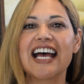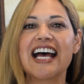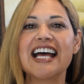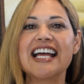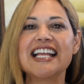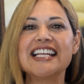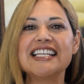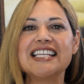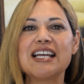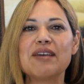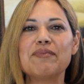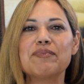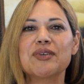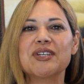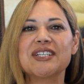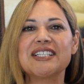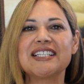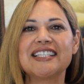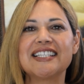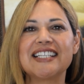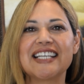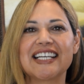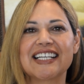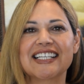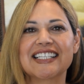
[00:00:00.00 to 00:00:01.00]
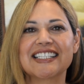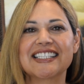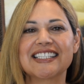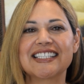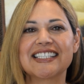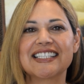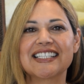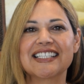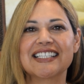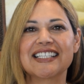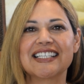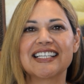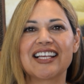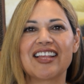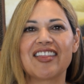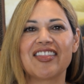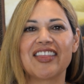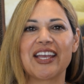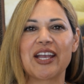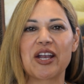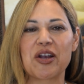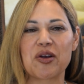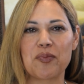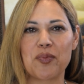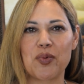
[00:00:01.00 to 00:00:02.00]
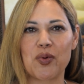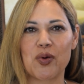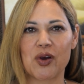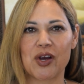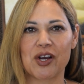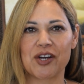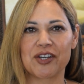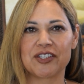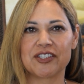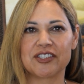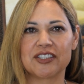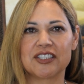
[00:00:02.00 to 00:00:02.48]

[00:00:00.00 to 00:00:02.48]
Number six, the airport.